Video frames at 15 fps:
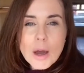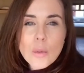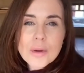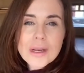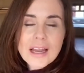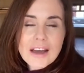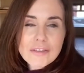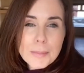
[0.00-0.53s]

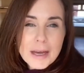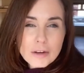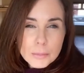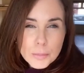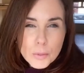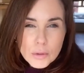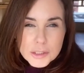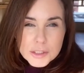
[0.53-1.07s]
We'll have a
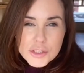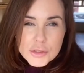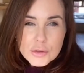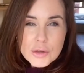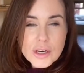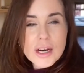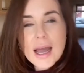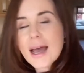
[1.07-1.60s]
Matterport
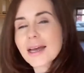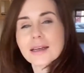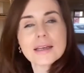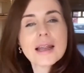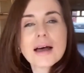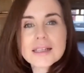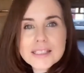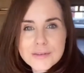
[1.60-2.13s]
tour and
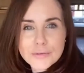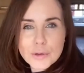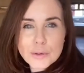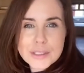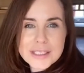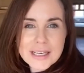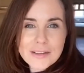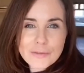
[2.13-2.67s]
lots of
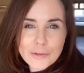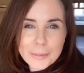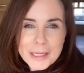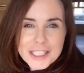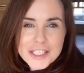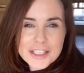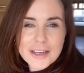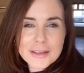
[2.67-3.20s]
photos and
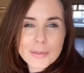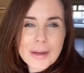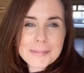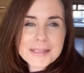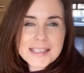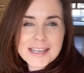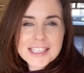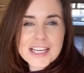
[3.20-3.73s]
information on the
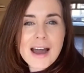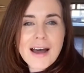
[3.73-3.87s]
website.